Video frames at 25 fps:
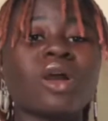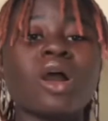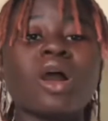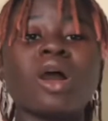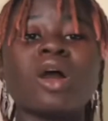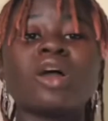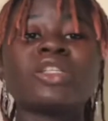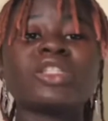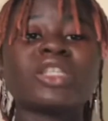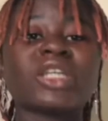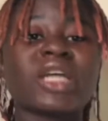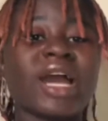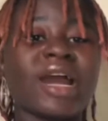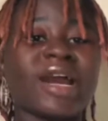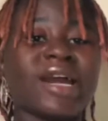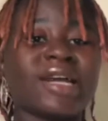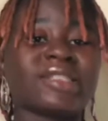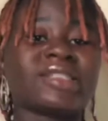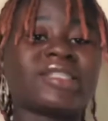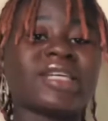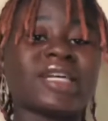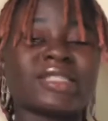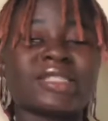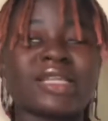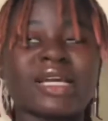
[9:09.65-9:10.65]
All the
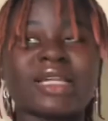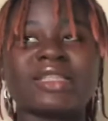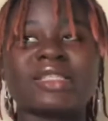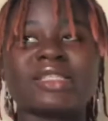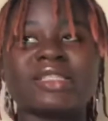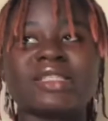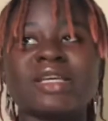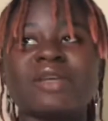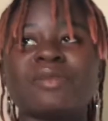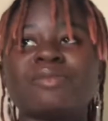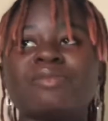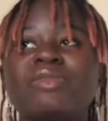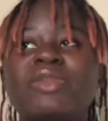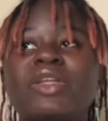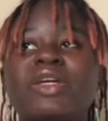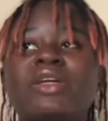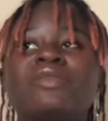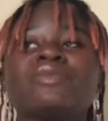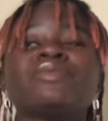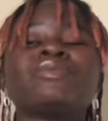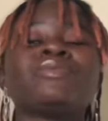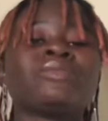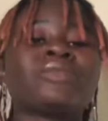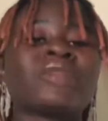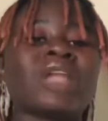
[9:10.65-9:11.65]
characters are the same
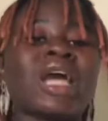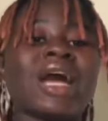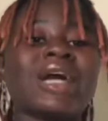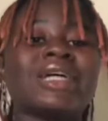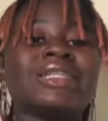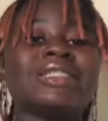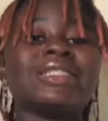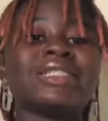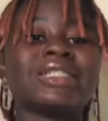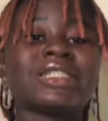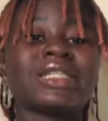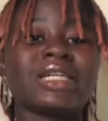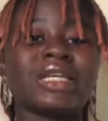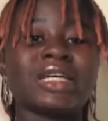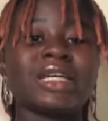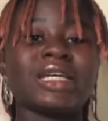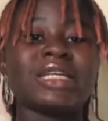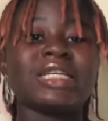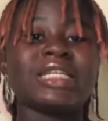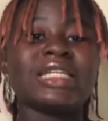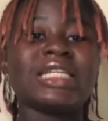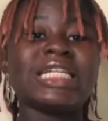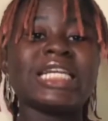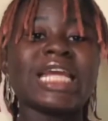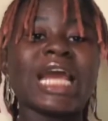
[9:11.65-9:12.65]
thing. And
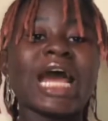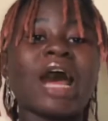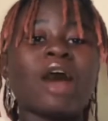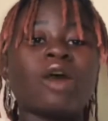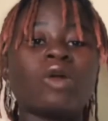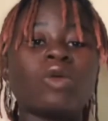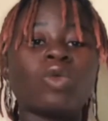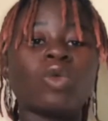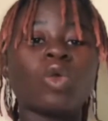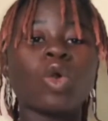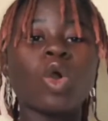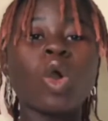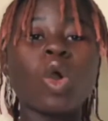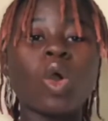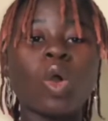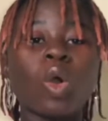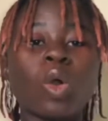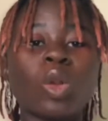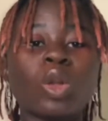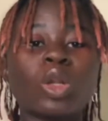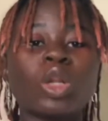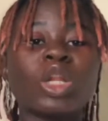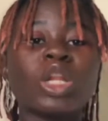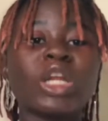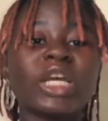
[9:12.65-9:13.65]
their
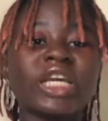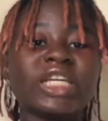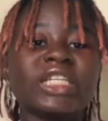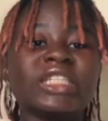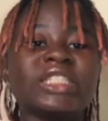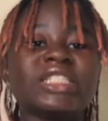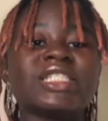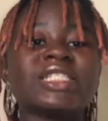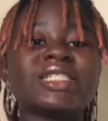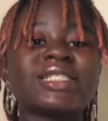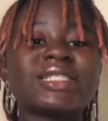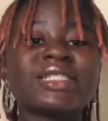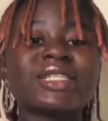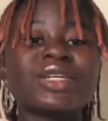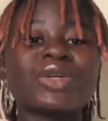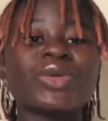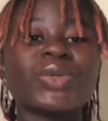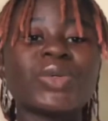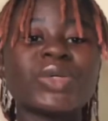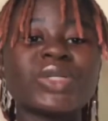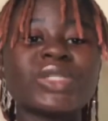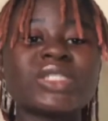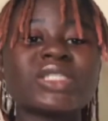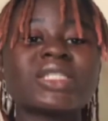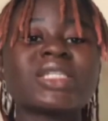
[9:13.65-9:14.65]
role in the
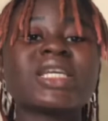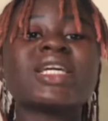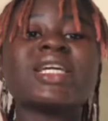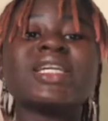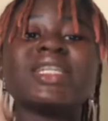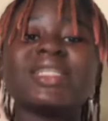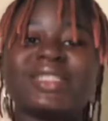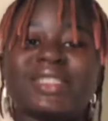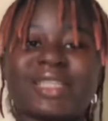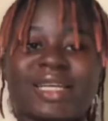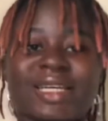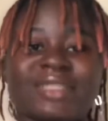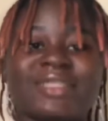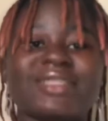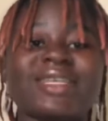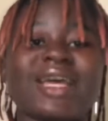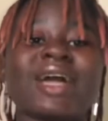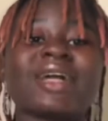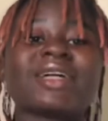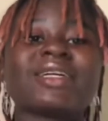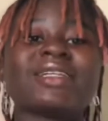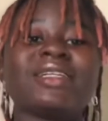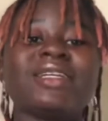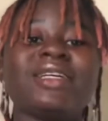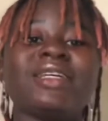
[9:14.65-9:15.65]
series is
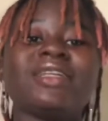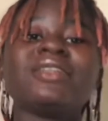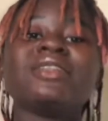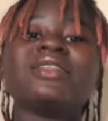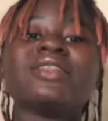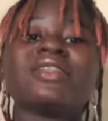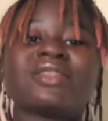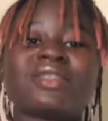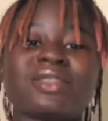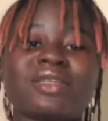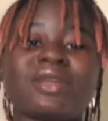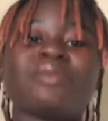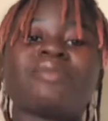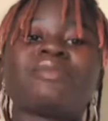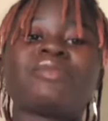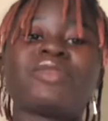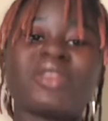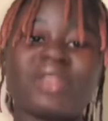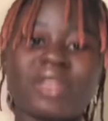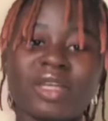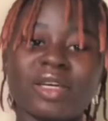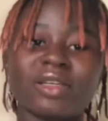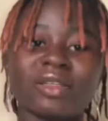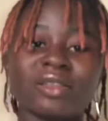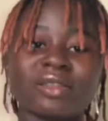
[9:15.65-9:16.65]
exactly the same
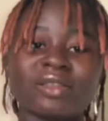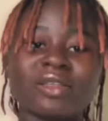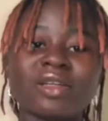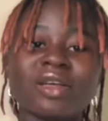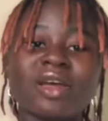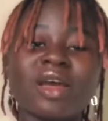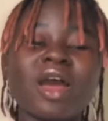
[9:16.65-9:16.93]
thing.